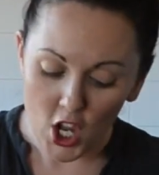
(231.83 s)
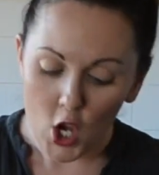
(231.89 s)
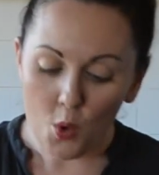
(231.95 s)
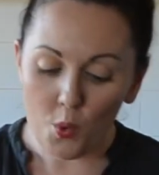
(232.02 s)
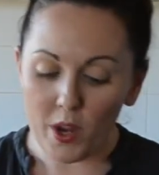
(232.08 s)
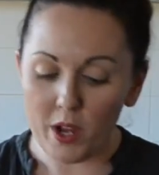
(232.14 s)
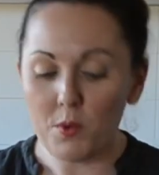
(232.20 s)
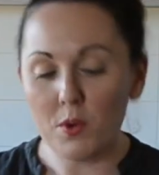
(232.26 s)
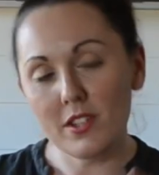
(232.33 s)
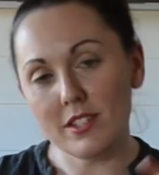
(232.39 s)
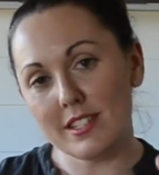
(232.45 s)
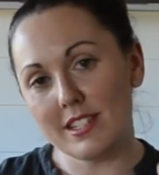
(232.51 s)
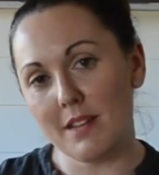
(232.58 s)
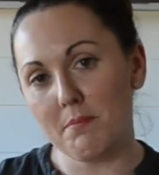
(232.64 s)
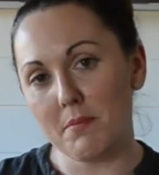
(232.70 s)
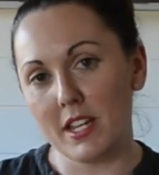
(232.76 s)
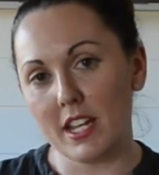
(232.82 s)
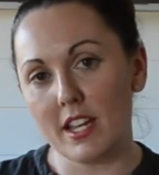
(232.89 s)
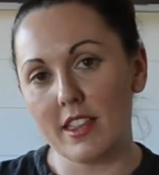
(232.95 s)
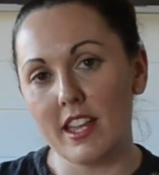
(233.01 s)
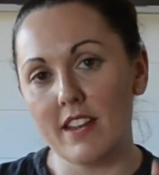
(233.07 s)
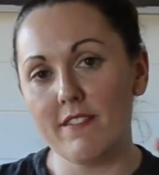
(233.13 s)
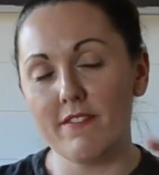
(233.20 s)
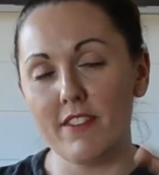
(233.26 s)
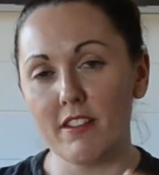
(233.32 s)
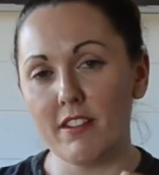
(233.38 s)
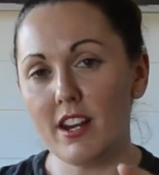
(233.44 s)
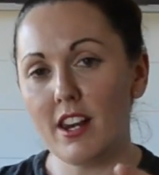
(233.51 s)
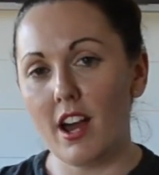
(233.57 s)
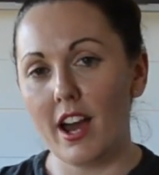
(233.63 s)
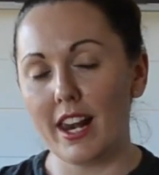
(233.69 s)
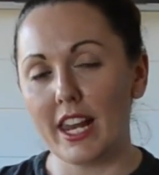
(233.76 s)
We want something that very
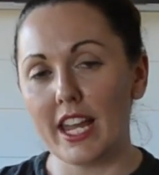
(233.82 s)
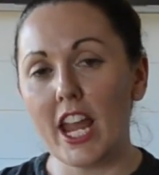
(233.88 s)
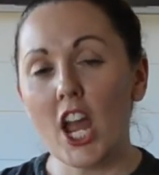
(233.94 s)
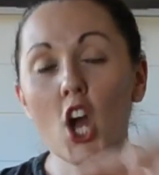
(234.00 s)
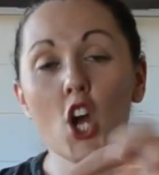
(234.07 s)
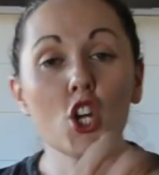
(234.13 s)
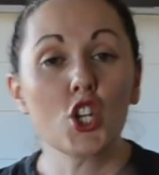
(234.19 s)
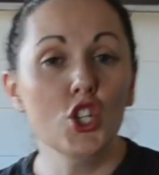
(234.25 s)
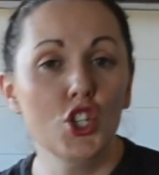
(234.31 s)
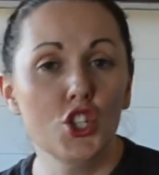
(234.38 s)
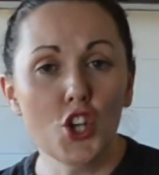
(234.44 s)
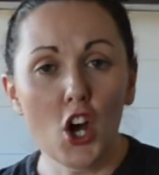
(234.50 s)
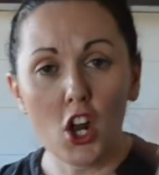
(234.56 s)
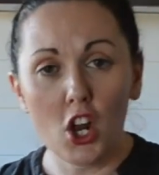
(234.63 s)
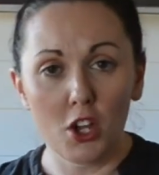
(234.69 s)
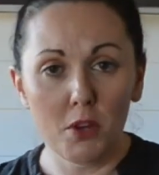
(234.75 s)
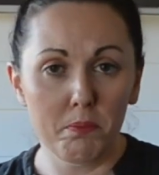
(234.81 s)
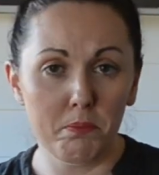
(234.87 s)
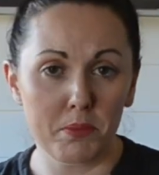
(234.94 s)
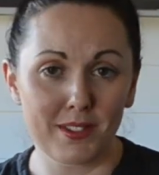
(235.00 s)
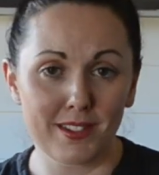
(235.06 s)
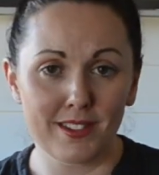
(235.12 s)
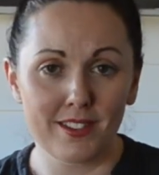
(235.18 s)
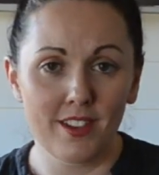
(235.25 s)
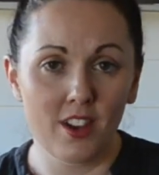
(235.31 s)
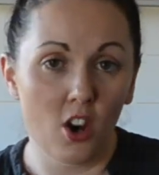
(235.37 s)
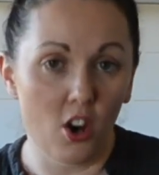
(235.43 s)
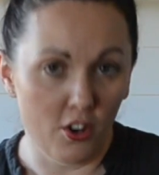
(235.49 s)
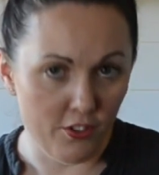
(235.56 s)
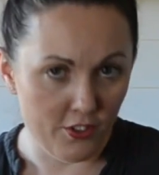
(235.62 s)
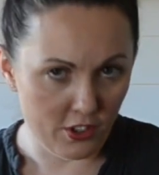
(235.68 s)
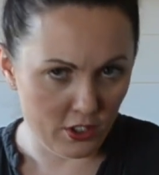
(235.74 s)
lightly dollops
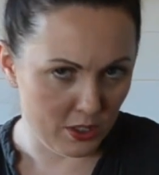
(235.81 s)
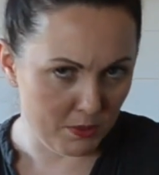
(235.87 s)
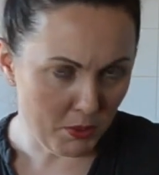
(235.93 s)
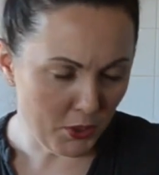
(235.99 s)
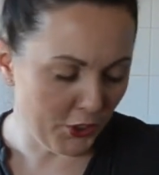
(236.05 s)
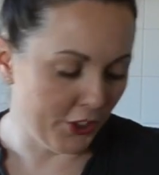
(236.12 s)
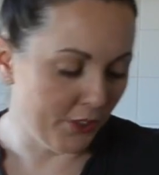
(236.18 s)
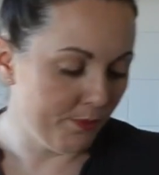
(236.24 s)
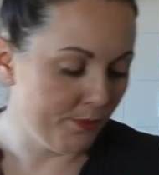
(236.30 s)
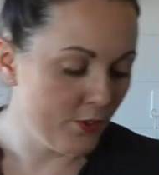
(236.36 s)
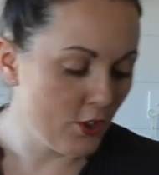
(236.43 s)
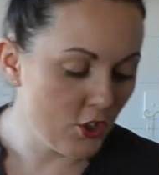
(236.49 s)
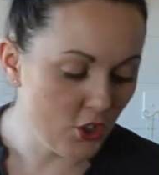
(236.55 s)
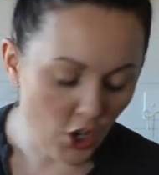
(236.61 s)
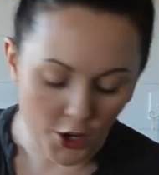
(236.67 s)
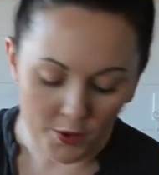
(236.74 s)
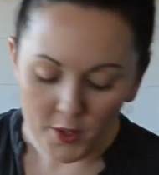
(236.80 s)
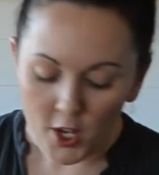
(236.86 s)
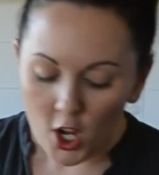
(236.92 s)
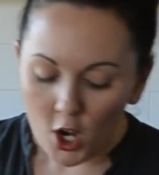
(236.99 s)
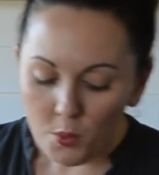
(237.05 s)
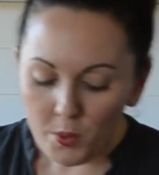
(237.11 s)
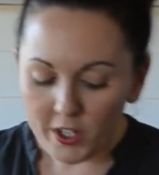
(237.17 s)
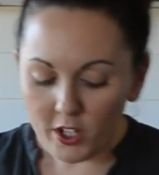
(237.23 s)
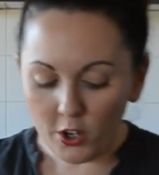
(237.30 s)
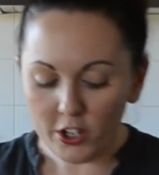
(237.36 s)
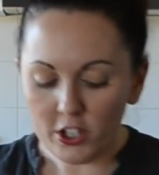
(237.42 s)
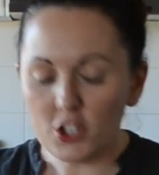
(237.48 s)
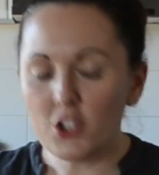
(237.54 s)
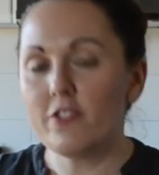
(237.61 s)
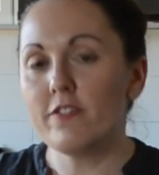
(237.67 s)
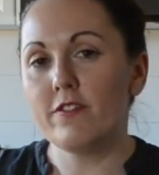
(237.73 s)
off the spoon. So we're going
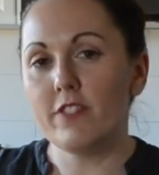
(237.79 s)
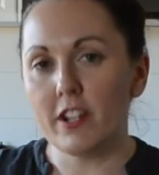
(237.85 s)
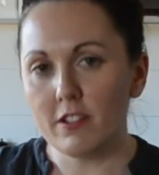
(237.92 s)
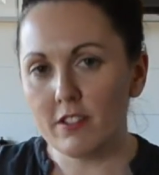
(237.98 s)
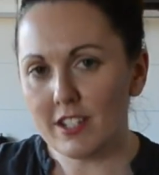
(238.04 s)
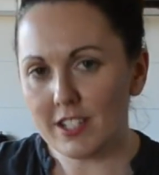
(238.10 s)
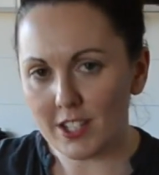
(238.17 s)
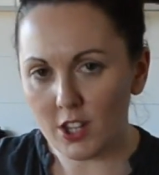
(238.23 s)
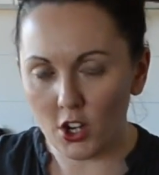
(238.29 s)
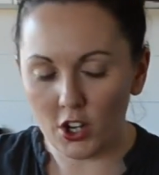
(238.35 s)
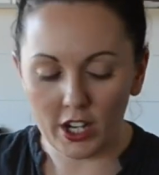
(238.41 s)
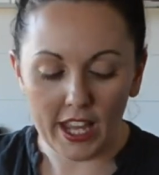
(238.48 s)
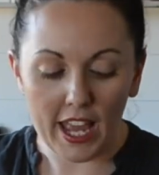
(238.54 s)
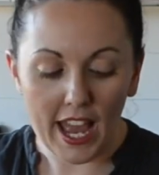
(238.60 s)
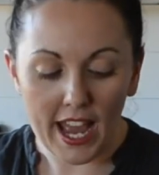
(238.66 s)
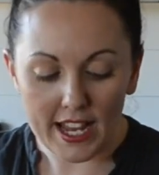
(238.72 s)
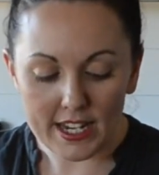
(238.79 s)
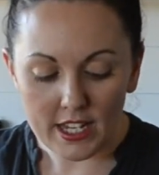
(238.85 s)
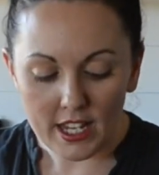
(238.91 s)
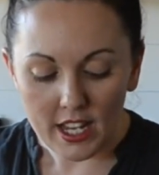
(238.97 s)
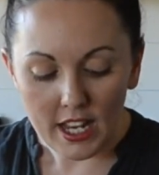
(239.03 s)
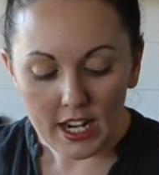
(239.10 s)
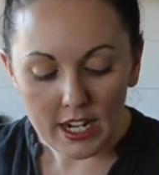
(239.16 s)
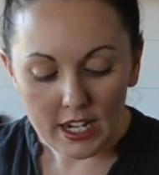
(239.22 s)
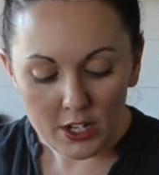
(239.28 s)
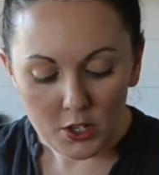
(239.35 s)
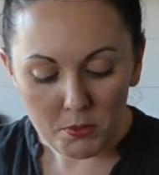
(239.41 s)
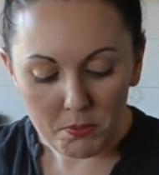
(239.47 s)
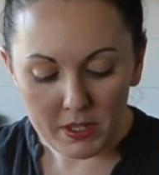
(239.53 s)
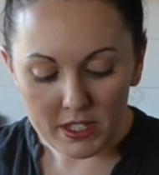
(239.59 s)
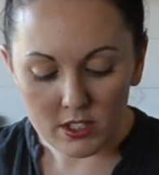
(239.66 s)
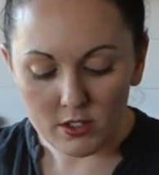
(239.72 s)
to very slowly add little
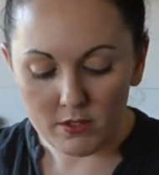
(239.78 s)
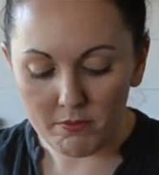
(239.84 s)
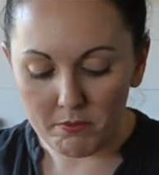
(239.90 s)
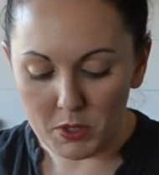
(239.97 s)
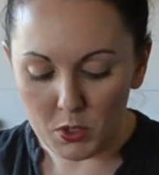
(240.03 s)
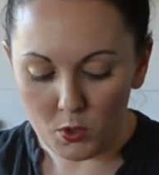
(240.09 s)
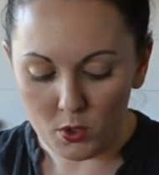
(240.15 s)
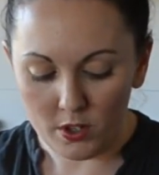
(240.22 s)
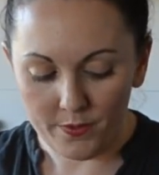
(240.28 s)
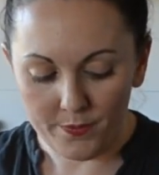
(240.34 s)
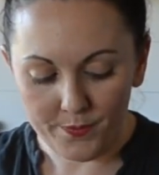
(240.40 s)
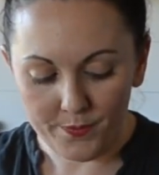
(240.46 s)
bits of milk.